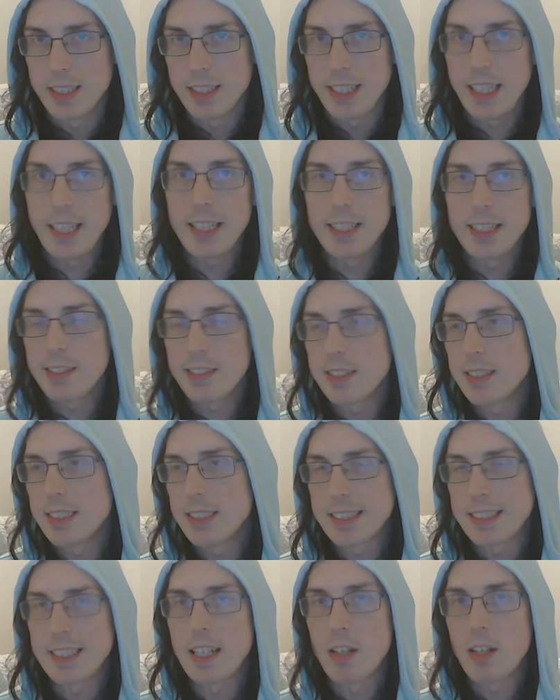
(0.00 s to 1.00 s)
is
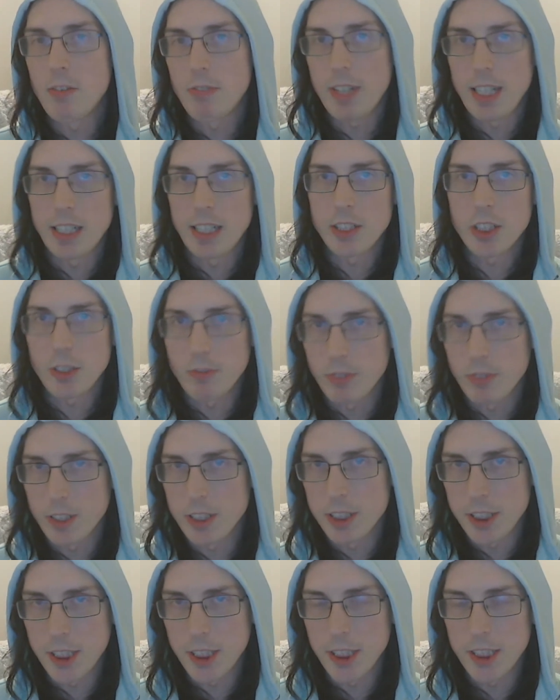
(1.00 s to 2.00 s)
itself
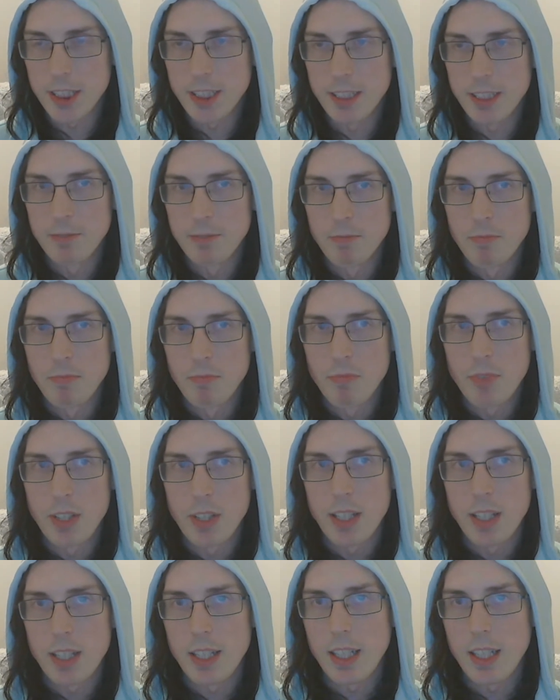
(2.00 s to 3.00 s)
controversial,
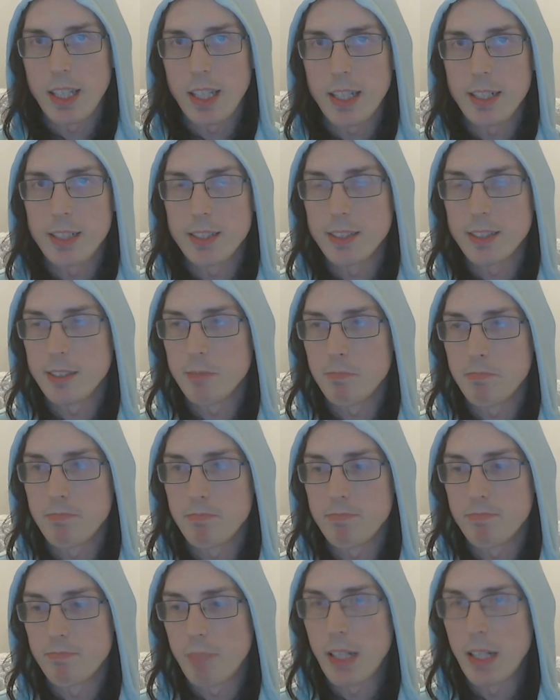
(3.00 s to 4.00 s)
and
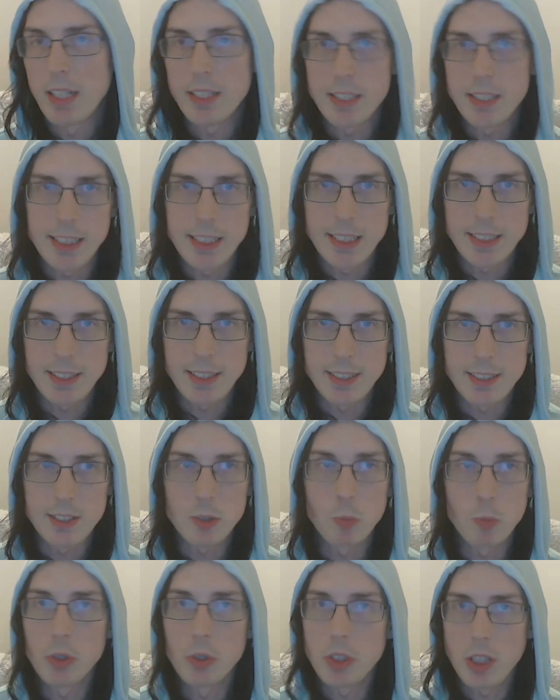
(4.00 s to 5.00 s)

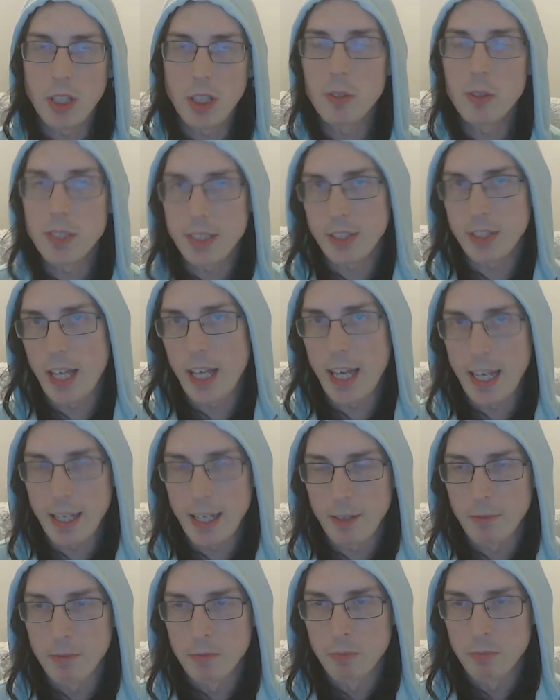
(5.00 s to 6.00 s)
politicians will use
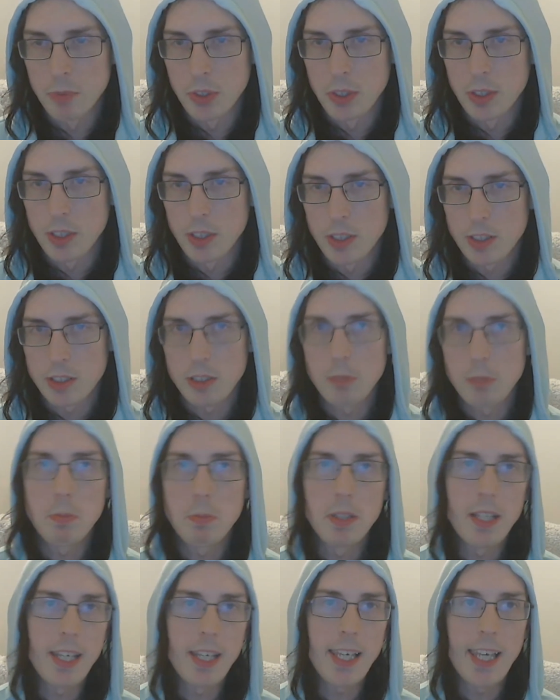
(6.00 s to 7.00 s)
that to
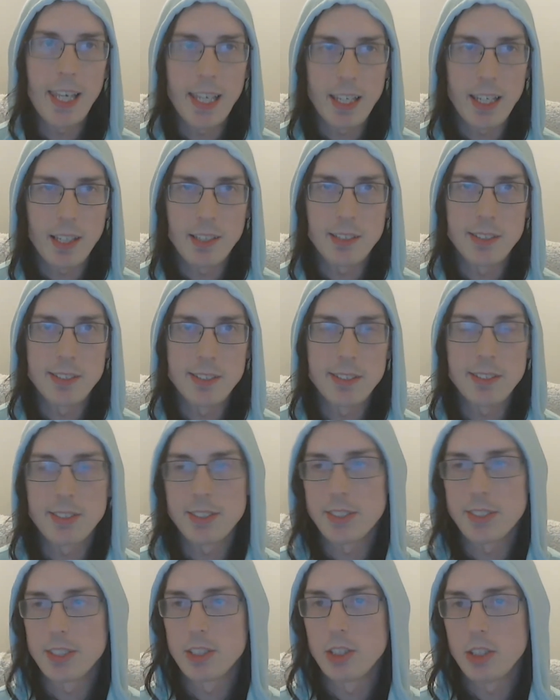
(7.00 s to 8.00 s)
play
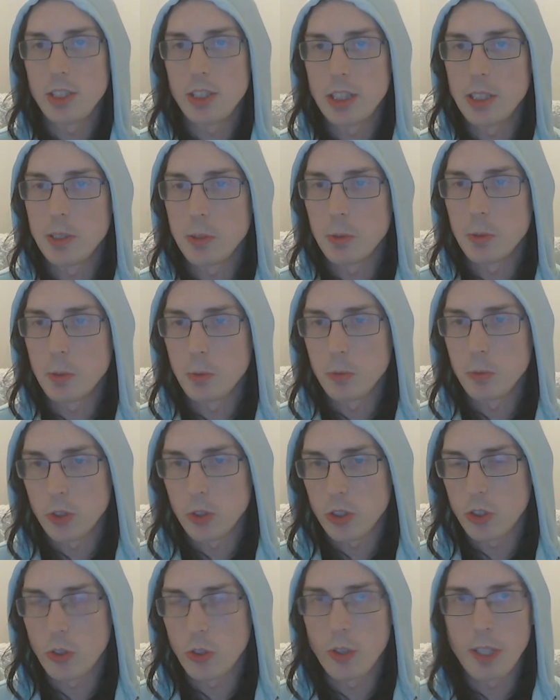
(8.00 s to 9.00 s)
angles, to
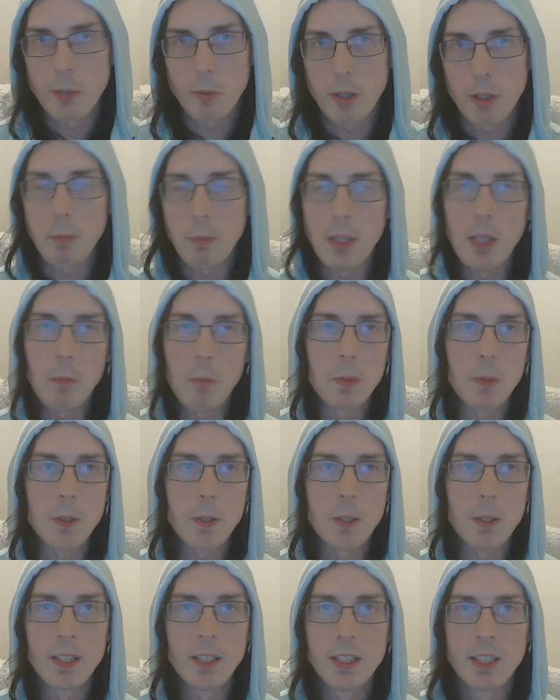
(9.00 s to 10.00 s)
toy with
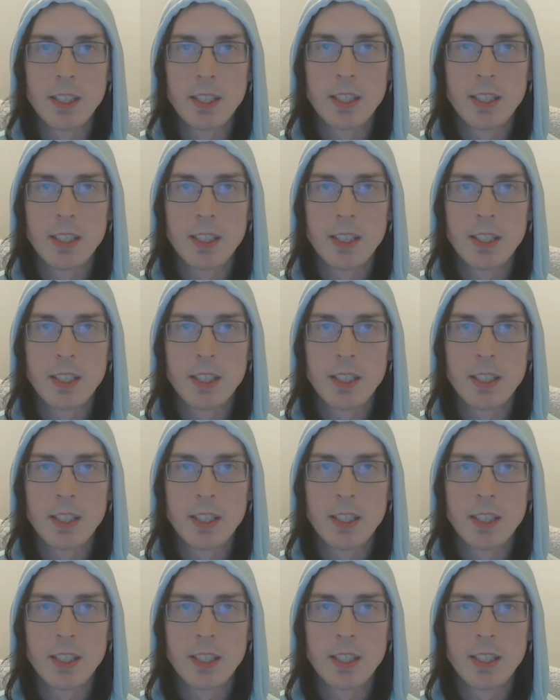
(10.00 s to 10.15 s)
people,